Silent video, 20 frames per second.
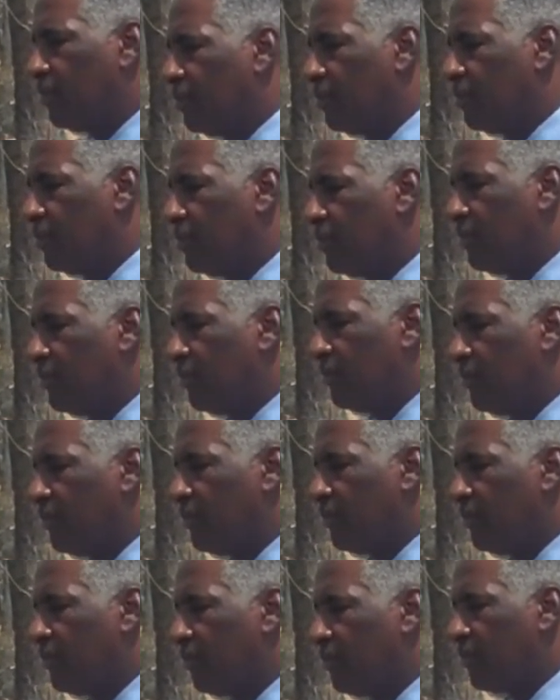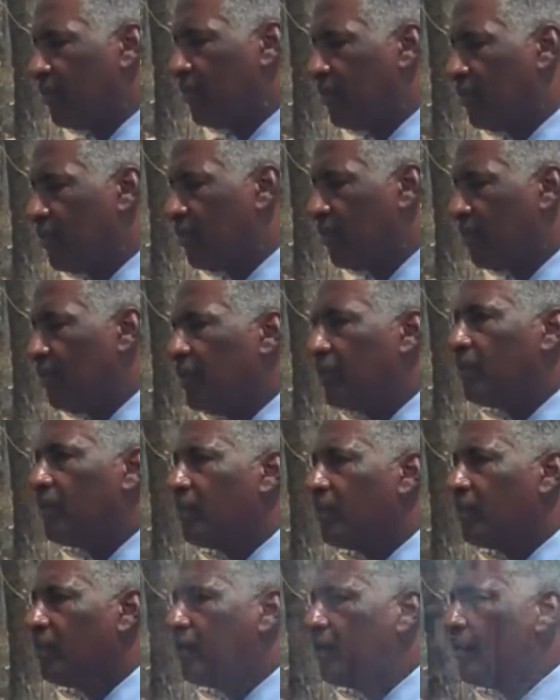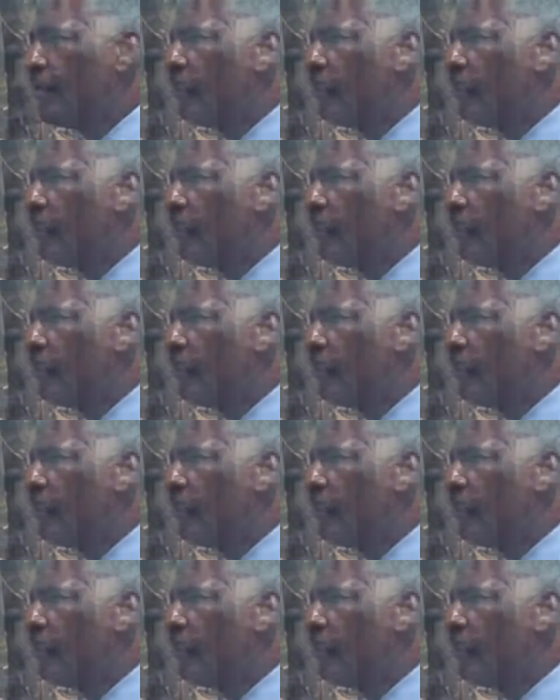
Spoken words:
[no speech]